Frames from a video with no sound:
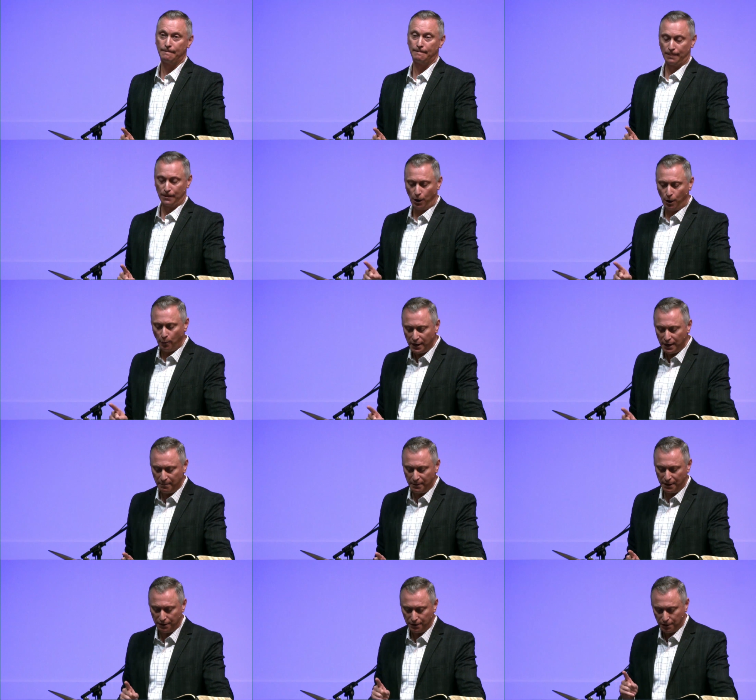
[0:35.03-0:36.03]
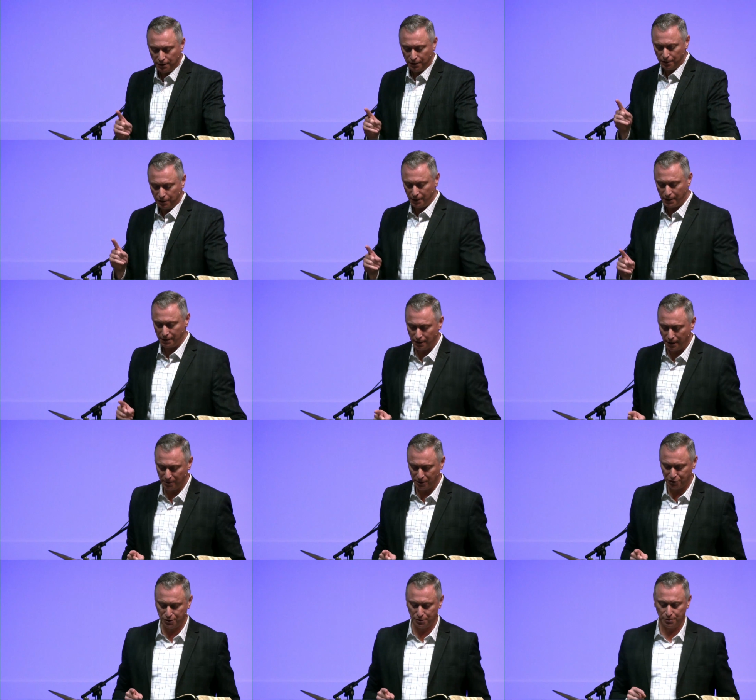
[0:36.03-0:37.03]
Oh, wait a minute. Look at number
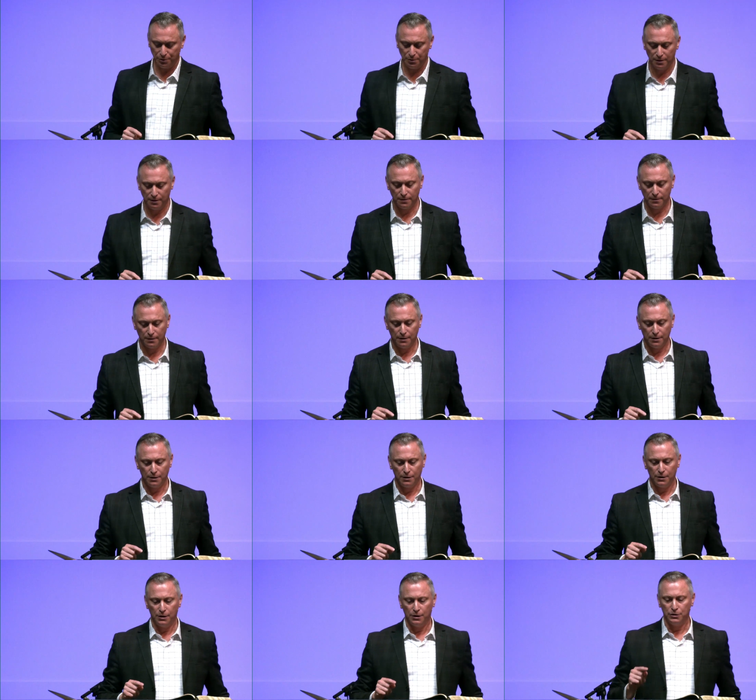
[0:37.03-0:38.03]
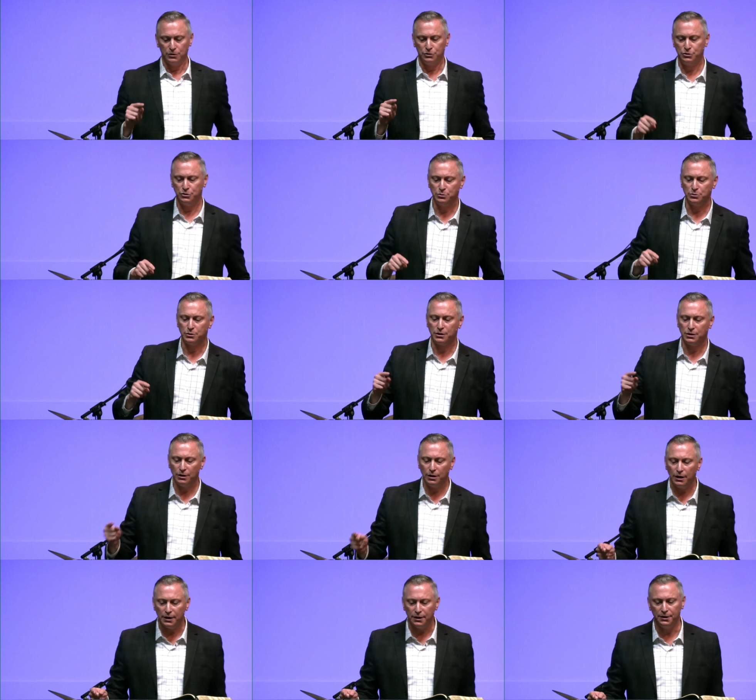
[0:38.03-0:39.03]
2. Do
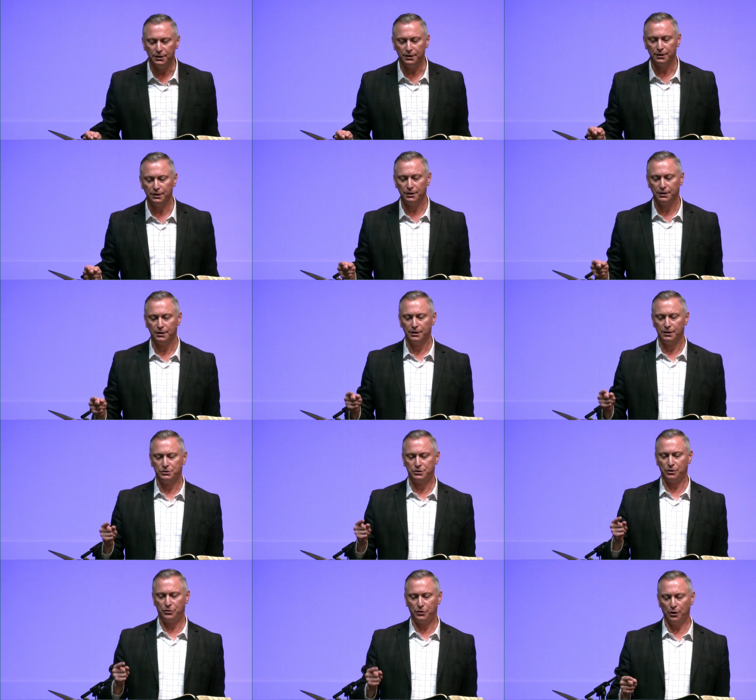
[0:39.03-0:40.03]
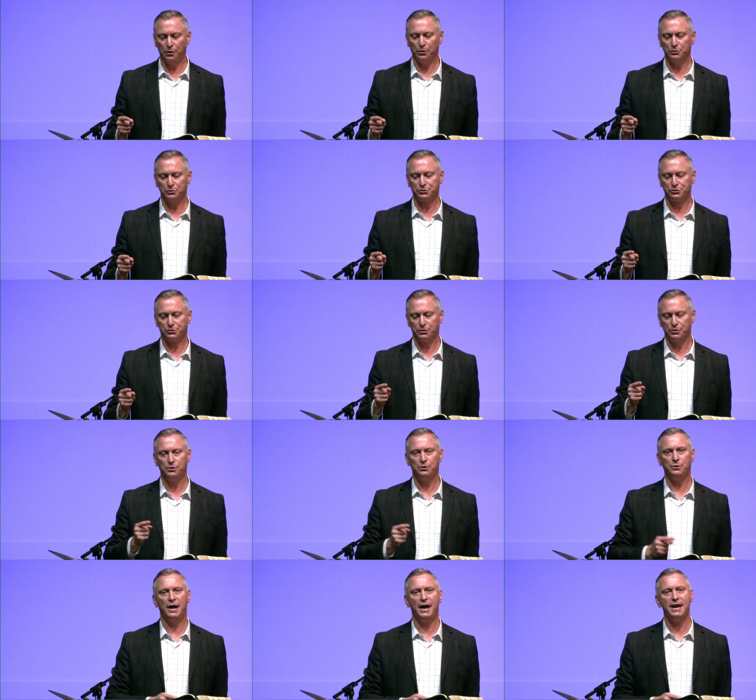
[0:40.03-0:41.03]
good to those who
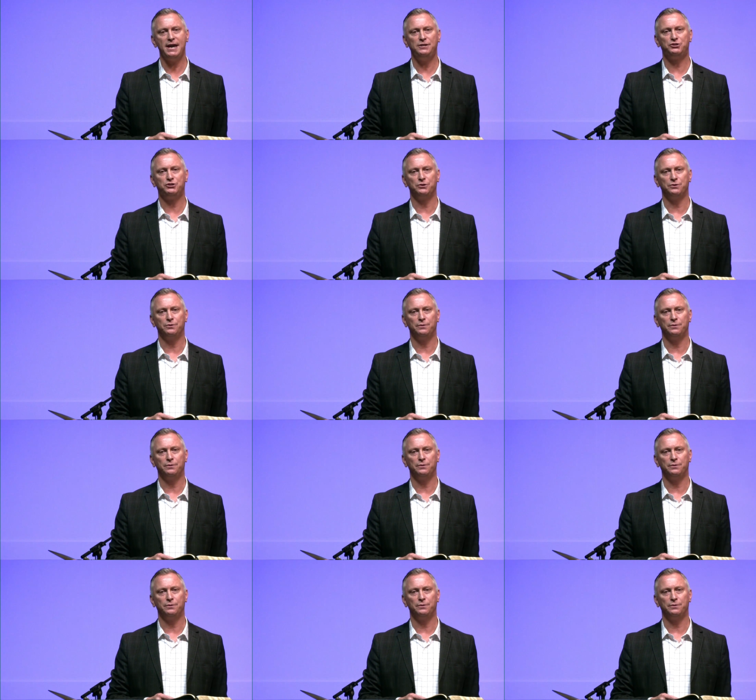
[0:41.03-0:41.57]
hate you.